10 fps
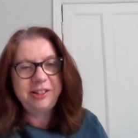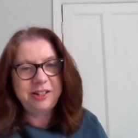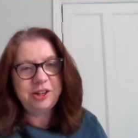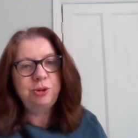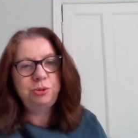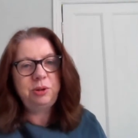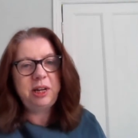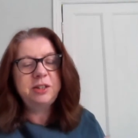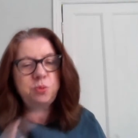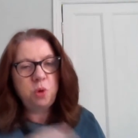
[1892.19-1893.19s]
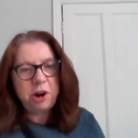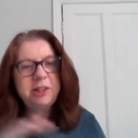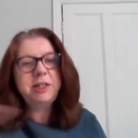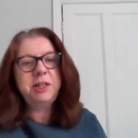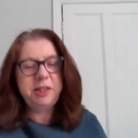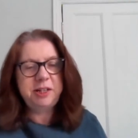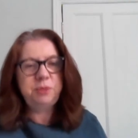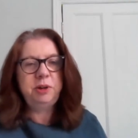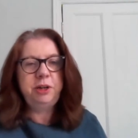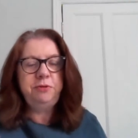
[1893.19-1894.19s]
And so it's worked in
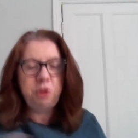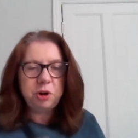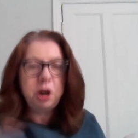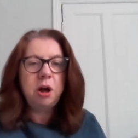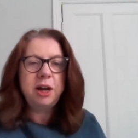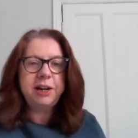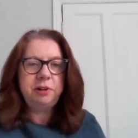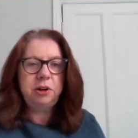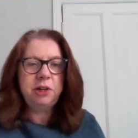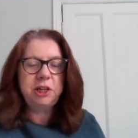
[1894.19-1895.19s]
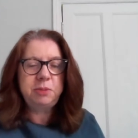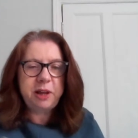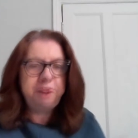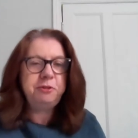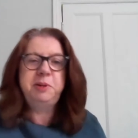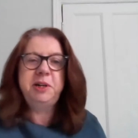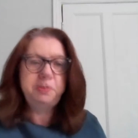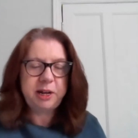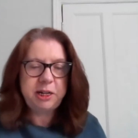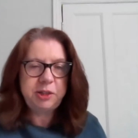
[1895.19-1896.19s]
this way. You've got a hierarchy, but everybody's
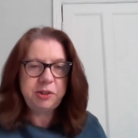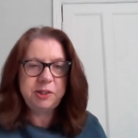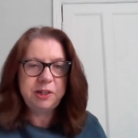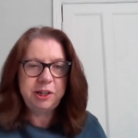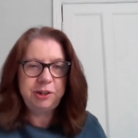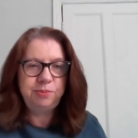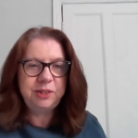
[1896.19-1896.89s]
paid the same.